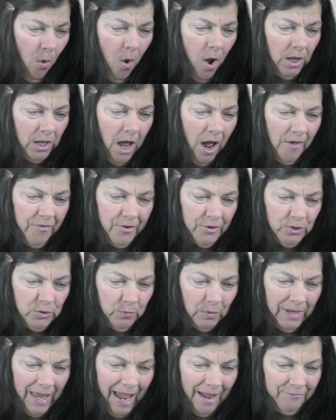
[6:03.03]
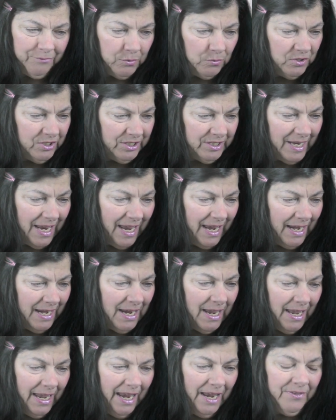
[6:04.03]
All others will have to
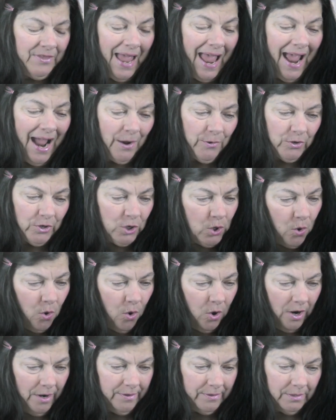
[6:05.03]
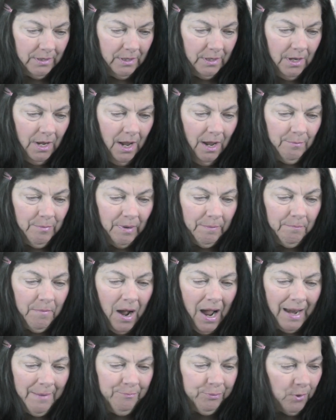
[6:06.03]
stay in the outer court. But
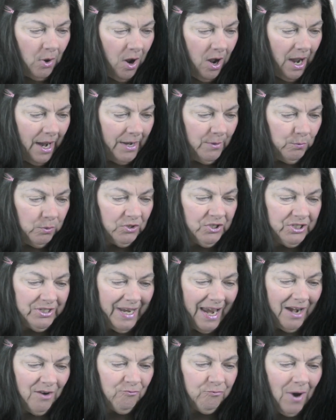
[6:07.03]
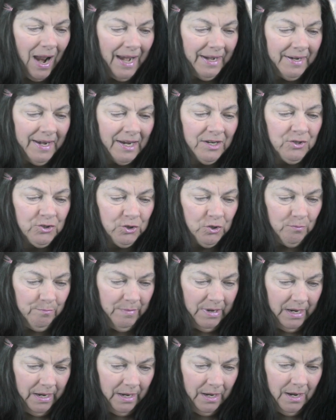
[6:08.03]
my bride will stand right next to
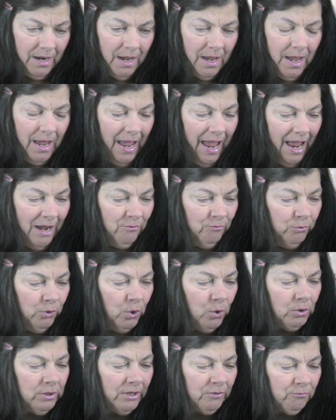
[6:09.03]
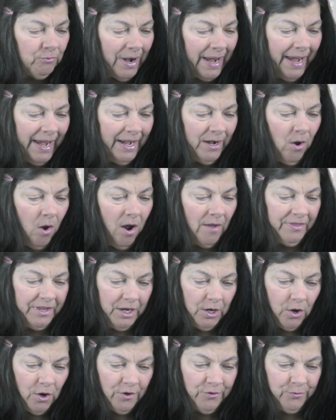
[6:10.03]
me and rule and reign on
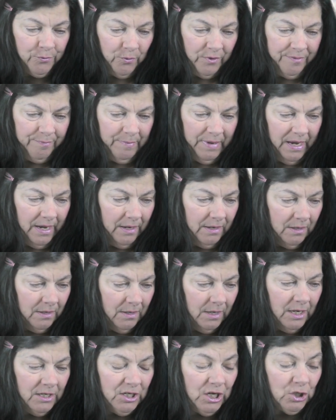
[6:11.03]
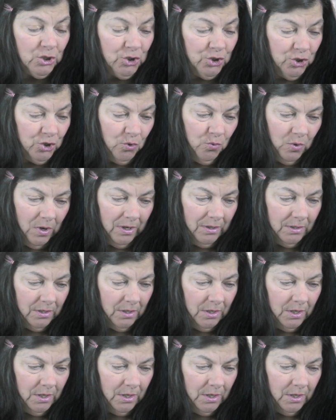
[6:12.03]
the earth with me, Yeshua.